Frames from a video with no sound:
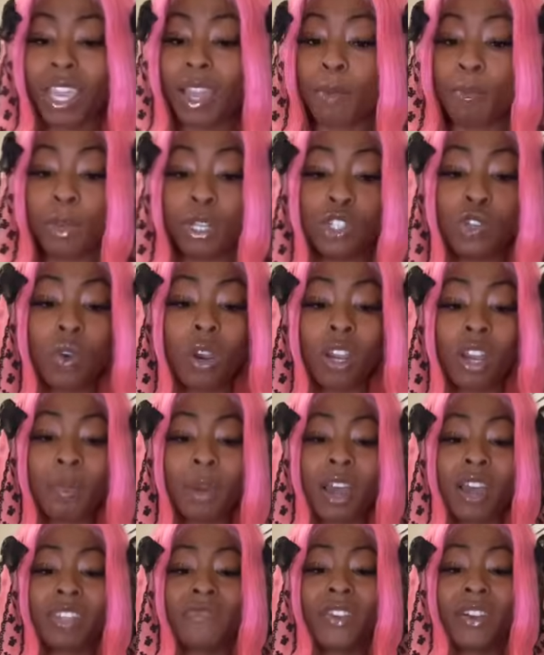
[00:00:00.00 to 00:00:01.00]
but you're coming
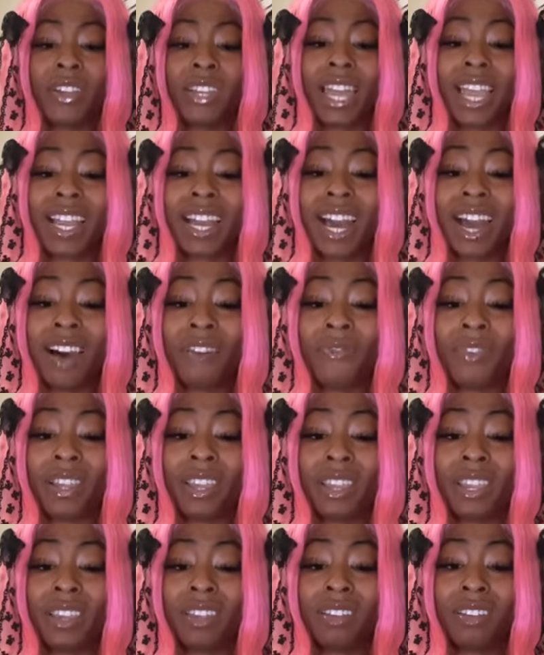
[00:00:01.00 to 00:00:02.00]
out as very like
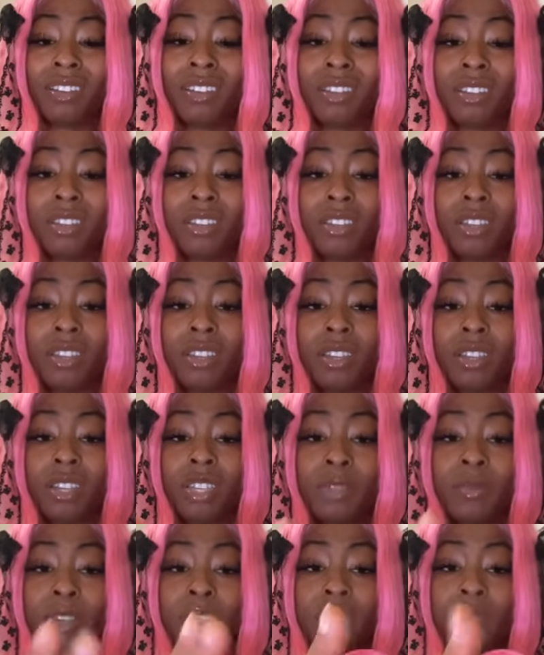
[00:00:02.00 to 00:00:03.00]
confident
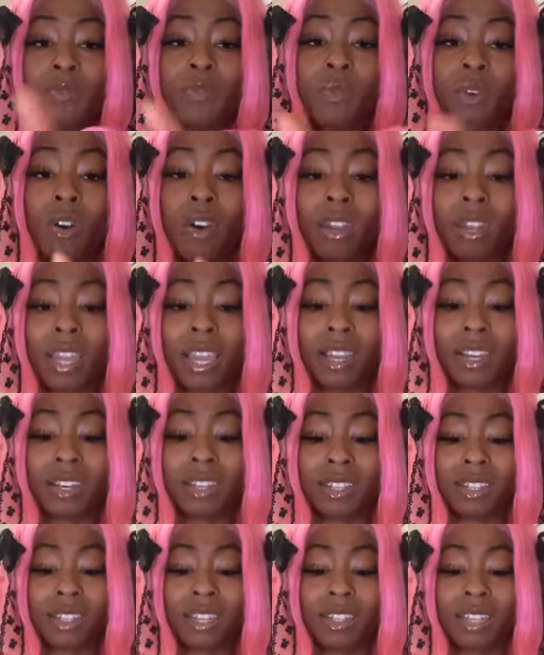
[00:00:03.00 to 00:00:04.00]
especially if you are like a,
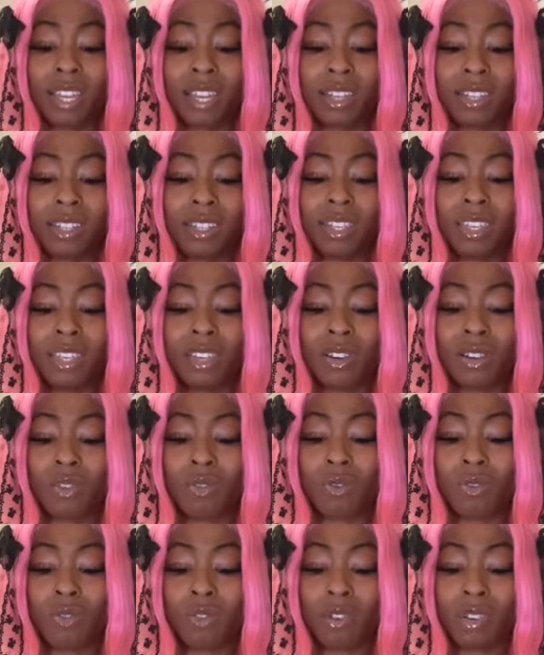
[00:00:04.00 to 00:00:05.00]
a like a
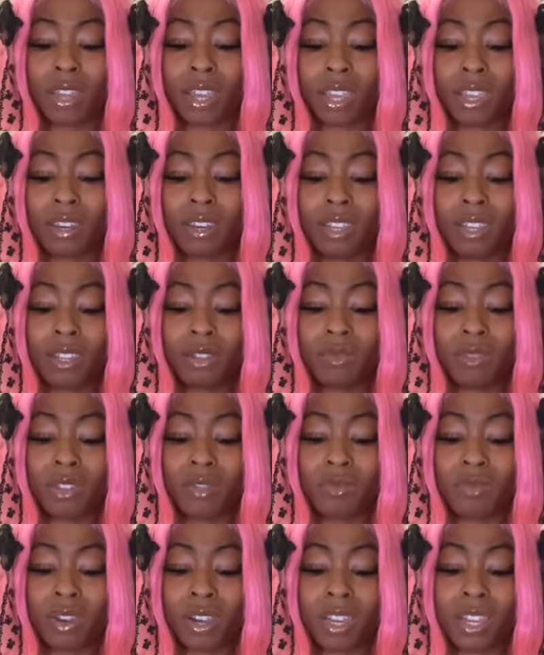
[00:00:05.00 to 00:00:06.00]
Leo or like dealing
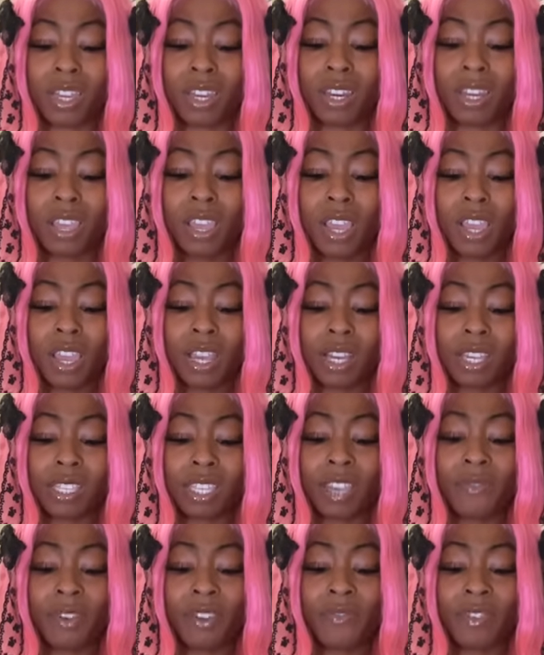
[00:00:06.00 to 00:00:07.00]
with one. Because
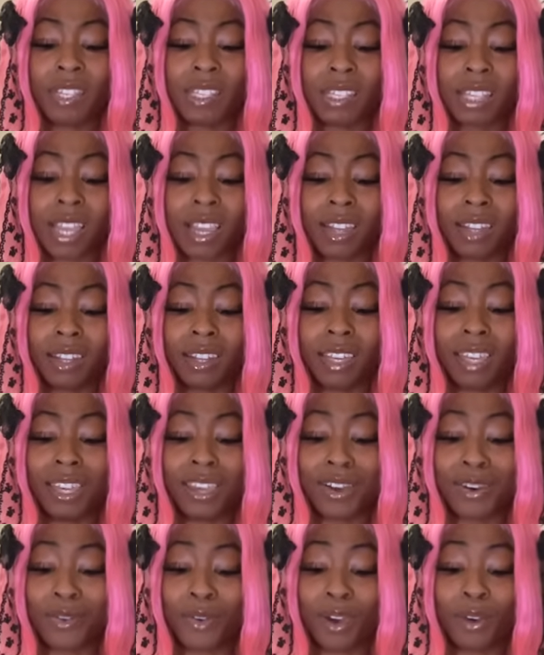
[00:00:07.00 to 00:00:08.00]
even if this is like a
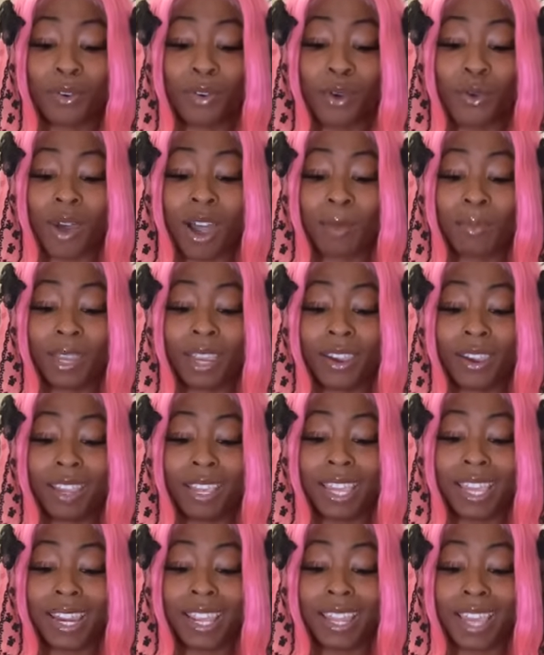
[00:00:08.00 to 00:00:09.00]
Leo, I don't know why I'm
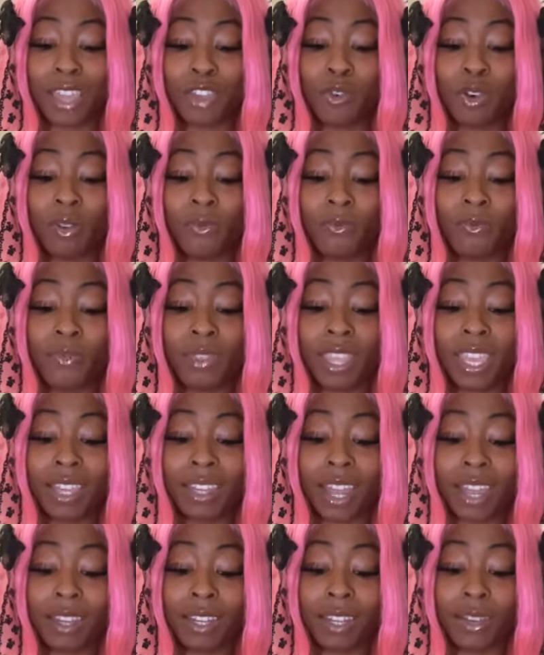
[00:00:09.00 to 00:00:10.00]
getting that. You could think
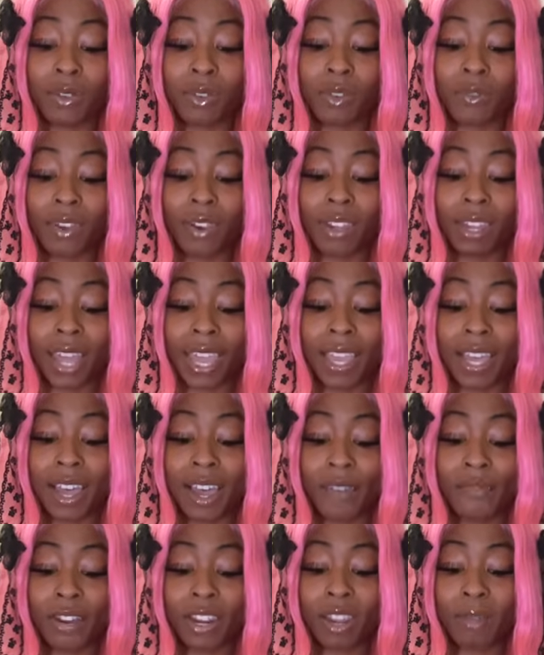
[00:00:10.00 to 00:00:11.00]
like Leos are very like
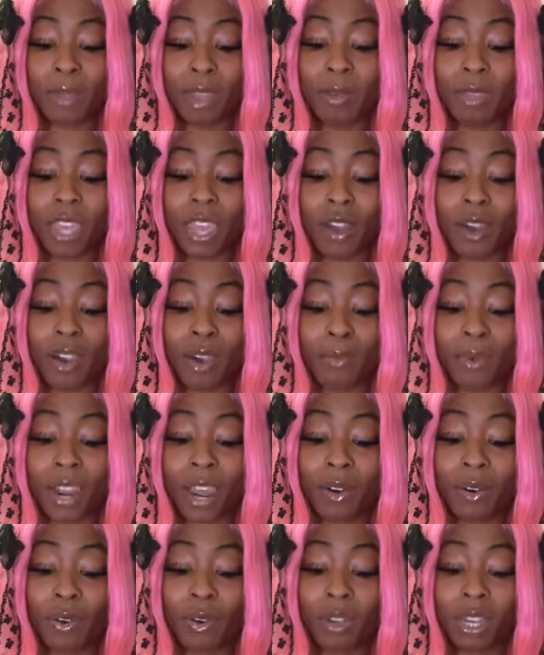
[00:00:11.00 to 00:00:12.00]
confident, and maybe they are, but I
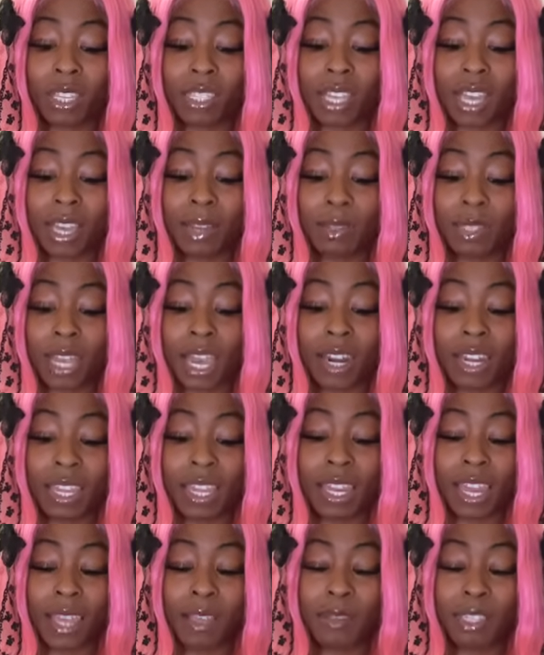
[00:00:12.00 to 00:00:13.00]
don't know because I kind of
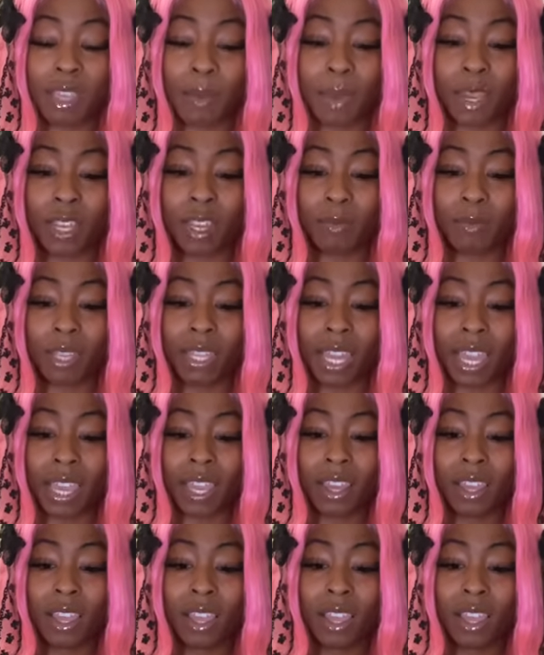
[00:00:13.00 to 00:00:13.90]
get like somebody could be like,